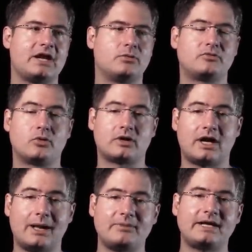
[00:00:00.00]
it was more
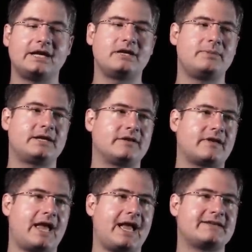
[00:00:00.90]
complicated because
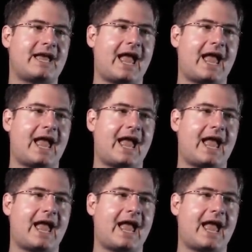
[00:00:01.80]
I had to